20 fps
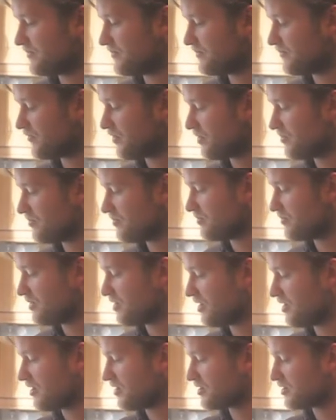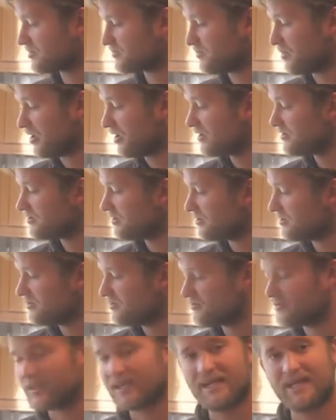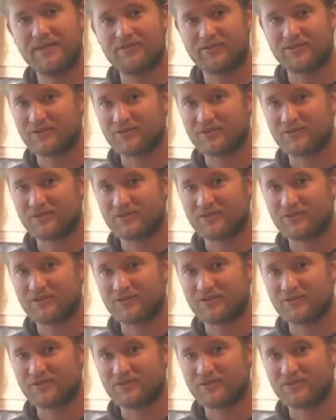from our polytunnel we have our